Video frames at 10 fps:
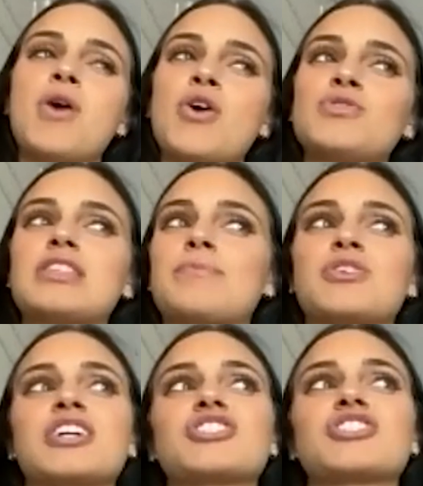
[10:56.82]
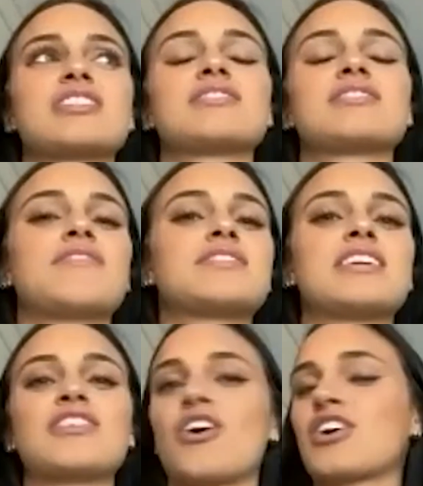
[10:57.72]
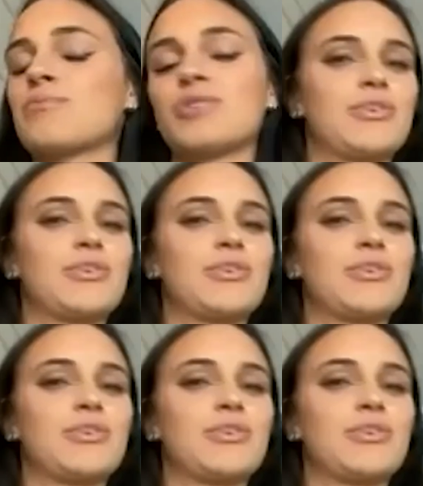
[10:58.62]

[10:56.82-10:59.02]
most of the predictions I've seen are completely